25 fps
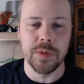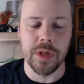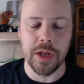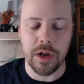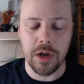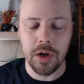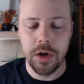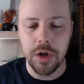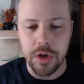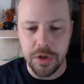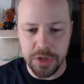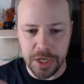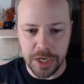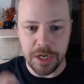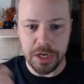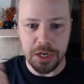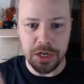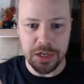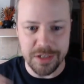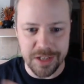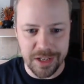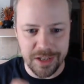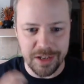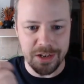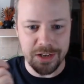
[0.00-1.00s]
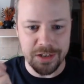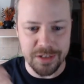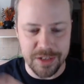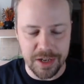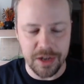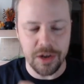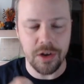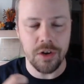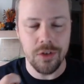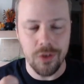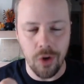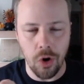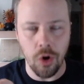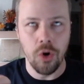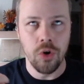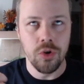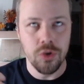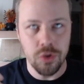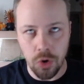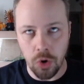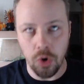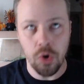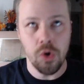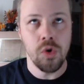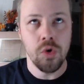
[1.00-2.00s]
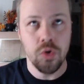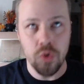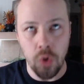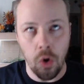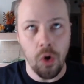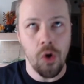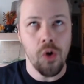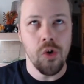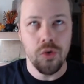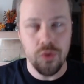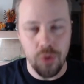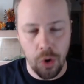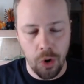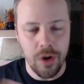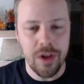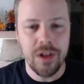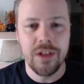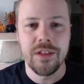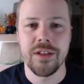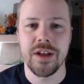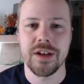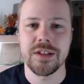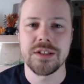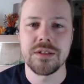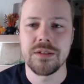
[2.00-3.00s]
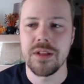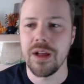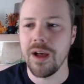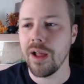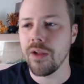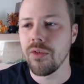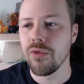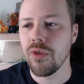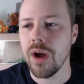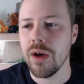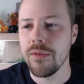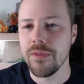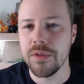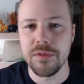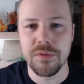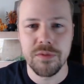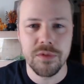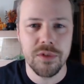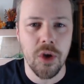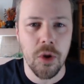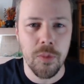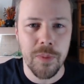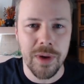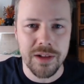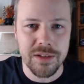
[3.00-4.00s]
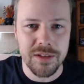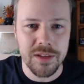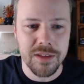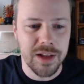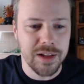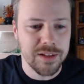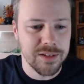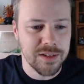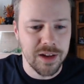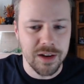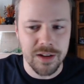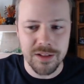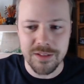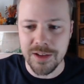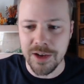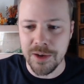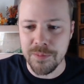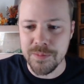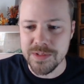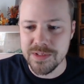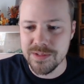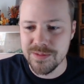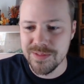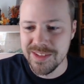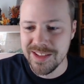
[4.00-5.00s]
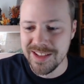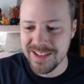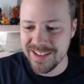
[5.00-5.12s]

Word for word: like, ding, ding, ding, or, or, or, or. That's, I'd rather go back to that kind of times.